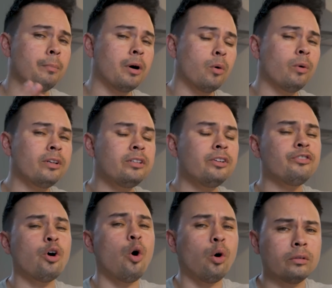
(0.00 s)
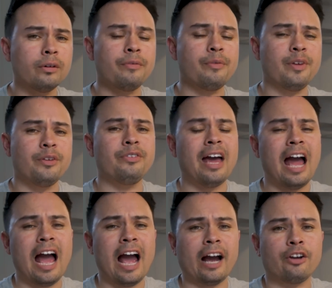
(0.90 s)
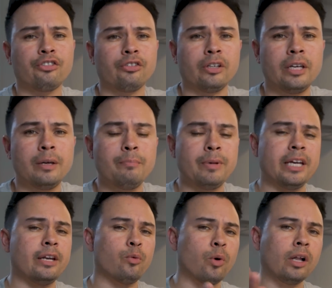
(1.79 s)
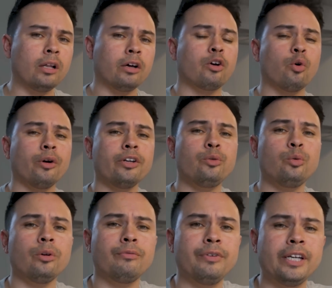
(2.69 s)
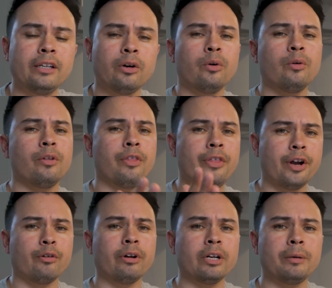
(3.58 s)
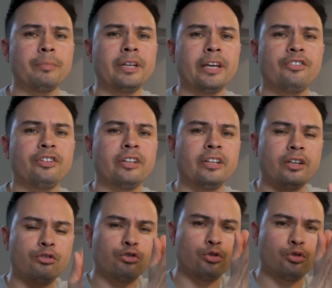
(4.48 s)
But what does all of this actually mean? Well, according to Avilo, their recommendation is